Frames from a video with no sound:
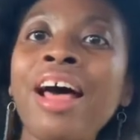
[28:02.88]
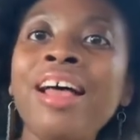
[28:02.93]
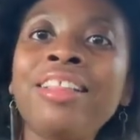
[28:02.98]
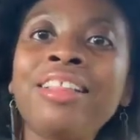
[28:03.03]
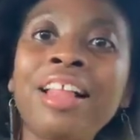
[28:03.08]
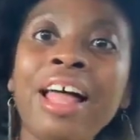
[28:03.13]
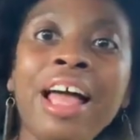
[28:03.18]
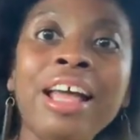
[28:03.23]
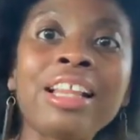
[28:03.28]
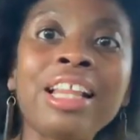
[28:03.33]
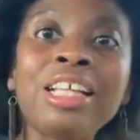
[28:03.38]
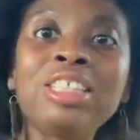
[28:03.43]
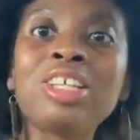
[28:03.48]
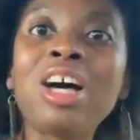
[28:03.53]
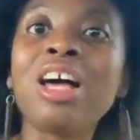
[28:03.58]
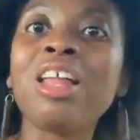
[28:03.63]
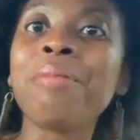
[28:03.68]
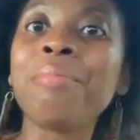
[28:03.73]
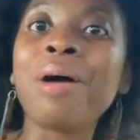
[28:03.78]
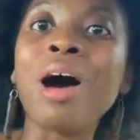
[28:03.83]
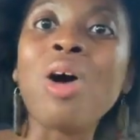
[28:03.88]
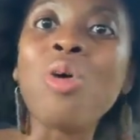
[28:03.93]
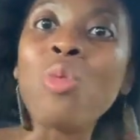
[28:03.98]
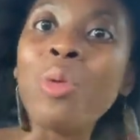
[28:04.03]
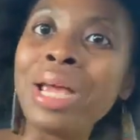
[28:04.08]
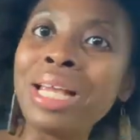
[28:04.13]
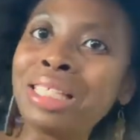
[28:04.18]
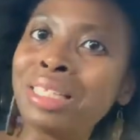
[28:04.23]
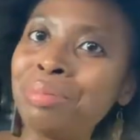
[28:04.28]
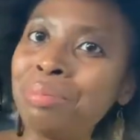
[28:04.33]
like, they talked about
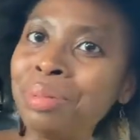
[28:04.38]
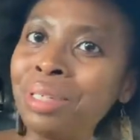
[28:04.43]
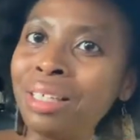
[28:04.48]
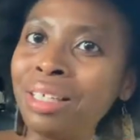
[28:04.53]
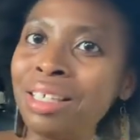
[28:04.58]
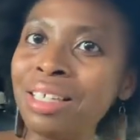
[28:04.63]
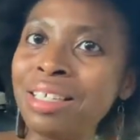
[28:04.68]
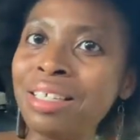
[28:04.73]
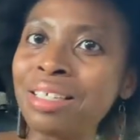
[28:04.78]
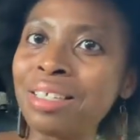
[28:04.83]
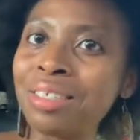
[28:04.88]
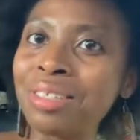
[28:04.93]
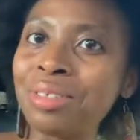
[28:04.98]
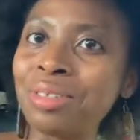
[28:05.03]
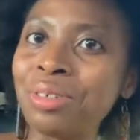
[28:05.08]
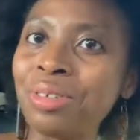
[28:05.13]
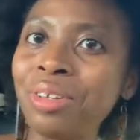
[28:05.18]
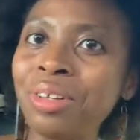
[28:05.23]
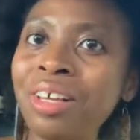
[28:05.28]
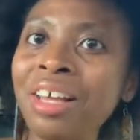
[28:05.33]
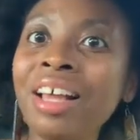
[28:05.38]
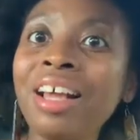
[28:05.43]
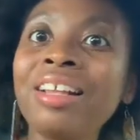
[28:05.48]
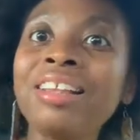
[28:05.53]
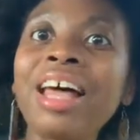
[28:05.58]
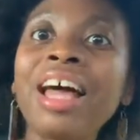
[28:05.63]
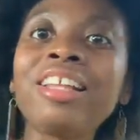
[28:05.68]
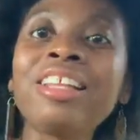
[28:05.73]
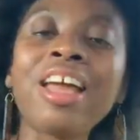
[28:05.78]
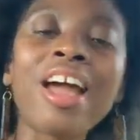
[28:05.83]
waist beads to the,
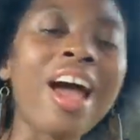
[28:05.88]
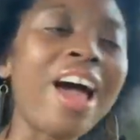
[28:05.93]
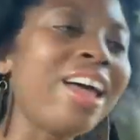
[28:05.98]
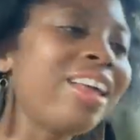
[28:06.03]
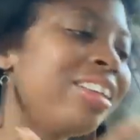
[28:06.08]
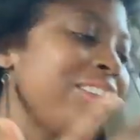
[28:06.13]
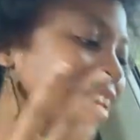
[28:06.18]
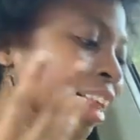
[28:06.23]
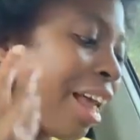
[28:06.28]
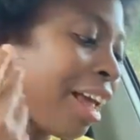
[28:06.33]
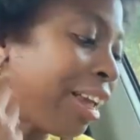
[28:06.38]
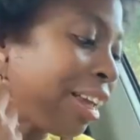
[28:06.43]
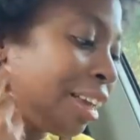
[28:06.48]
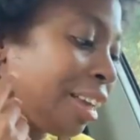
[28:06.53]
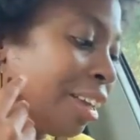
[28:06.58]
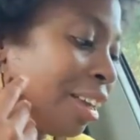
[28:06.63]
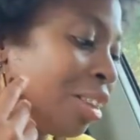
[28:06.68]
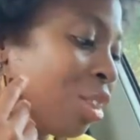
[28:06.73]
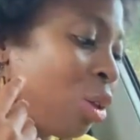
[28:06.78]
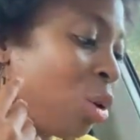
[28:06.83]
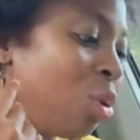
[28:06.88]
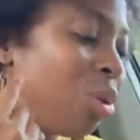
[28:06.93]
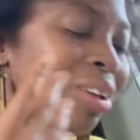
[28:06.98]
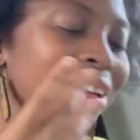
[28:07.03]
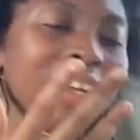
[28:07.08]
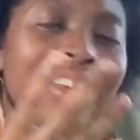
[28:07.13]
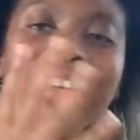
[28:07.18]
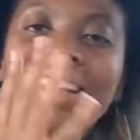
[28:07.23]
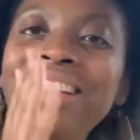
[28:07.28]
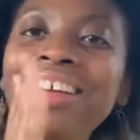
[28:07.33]
like, that
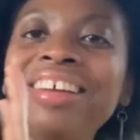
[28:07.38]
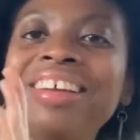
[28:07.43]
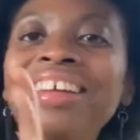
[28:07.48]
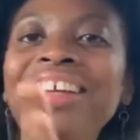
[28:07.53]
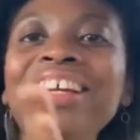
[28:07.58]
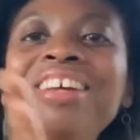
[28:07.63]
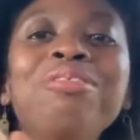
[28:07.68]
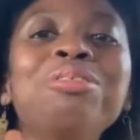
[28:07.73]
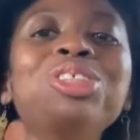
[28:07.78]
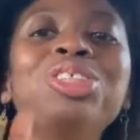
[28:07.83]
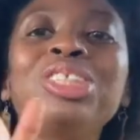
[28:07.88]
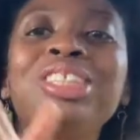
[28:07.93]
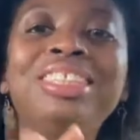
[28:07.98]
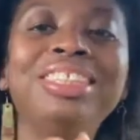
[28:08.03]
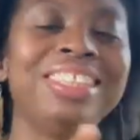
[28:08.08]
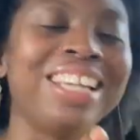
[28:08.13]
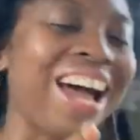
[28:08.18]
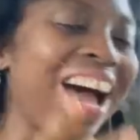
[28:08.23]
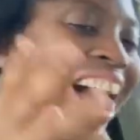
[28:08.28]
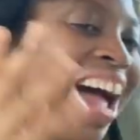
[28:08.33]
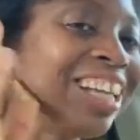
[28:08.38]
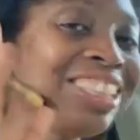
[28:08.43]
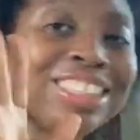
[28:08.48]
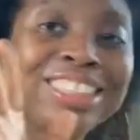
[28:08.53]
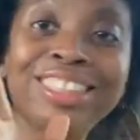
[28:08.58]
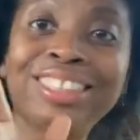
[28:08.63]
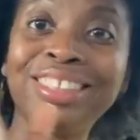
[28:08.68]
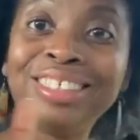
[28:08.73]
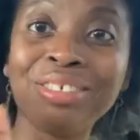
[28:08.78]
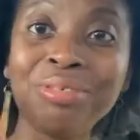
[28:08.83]
it was just, I
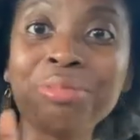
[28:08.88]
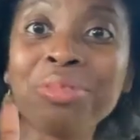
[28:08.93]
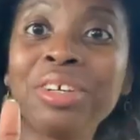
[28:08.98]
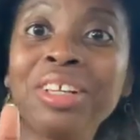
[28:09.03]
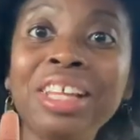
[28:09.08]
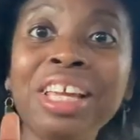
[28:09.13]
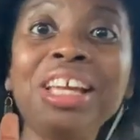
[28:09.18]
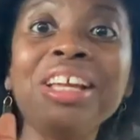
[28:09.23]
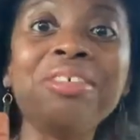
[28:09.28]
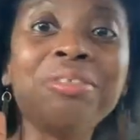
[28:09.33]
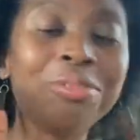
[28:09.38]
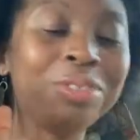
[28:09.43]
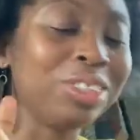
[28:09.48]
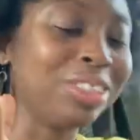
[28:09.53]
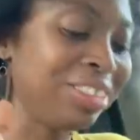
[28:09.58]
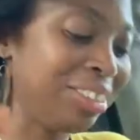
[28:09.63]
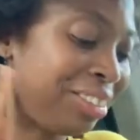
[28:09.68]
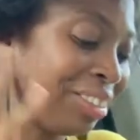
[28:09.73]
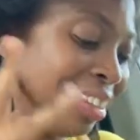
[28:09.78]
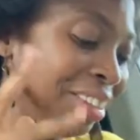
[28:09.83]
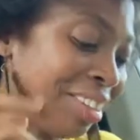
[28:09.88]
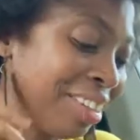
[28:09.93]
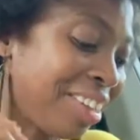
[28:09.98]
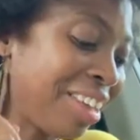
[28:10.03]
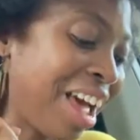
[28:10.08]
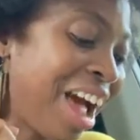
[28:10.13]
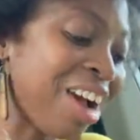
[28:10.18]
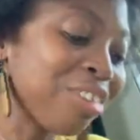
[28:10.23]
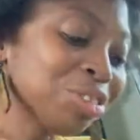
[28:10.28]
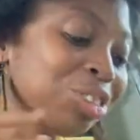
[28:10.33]
just really
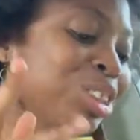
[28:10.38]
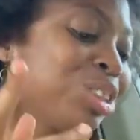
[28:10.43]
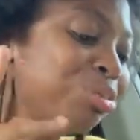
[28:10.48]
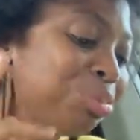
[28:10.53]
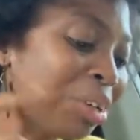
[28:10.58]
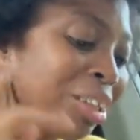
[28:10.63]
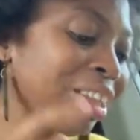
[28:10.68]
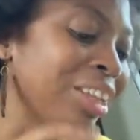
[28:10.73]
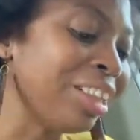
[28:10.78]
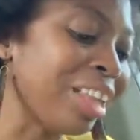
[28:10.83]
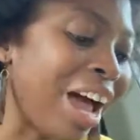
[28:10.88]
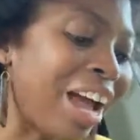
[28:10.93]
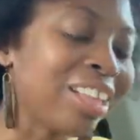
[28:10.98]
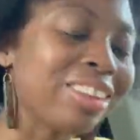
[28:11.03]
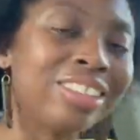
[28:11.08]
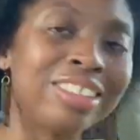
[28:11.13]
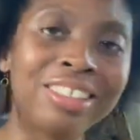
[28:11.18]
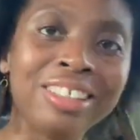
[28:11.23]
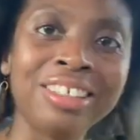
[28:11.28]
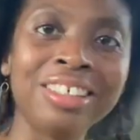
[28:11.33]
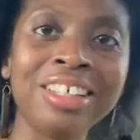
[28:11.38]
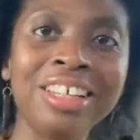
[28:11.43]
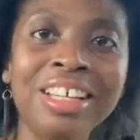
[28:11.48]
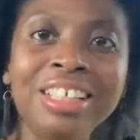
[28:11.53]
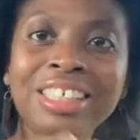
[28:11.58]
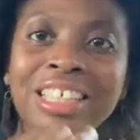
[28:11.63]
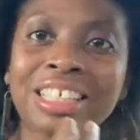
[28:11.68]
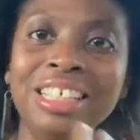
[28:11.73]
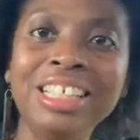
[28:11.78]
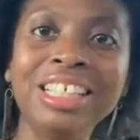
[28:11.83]
like
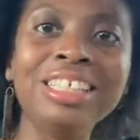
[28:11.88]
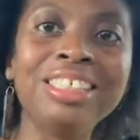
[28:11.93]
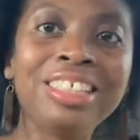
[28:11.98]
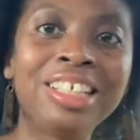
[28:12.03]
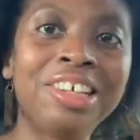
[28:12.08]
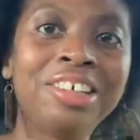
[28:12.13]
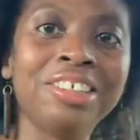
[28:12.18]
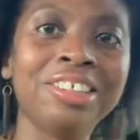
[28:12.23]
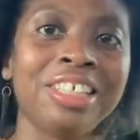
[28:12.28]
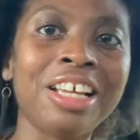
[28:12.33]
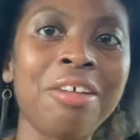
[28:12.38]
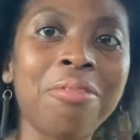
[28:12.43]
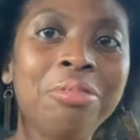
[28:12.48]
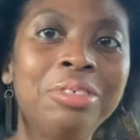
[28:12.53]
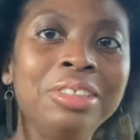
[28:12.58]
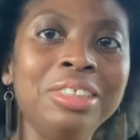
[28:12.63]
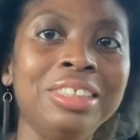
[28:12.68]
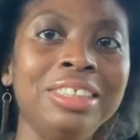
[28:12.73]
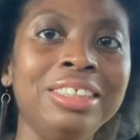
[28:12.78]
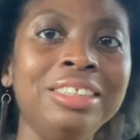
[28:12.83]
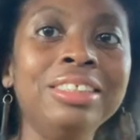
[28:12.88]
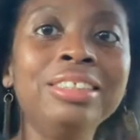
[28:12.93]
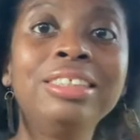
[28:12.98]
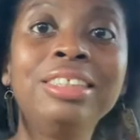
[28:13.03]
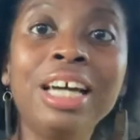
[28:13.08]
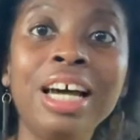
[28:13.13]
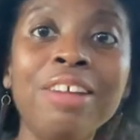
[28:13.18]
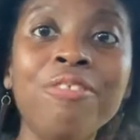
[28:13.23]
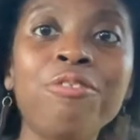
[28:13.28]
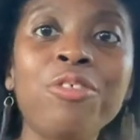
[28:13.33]
the details that was
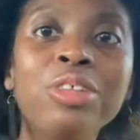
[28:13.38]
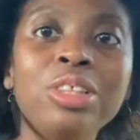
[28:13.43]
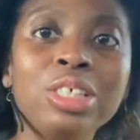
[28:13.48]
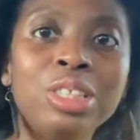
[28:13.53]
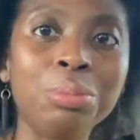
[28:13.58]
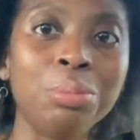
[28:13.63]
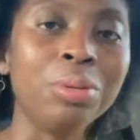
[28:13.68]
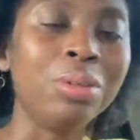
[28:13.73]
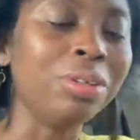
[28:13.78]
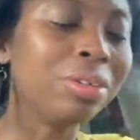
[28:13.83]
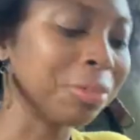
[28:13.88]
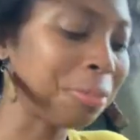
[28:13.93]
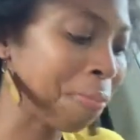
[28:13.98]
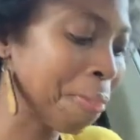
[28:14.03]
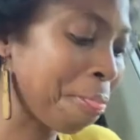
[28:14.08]
done for this book.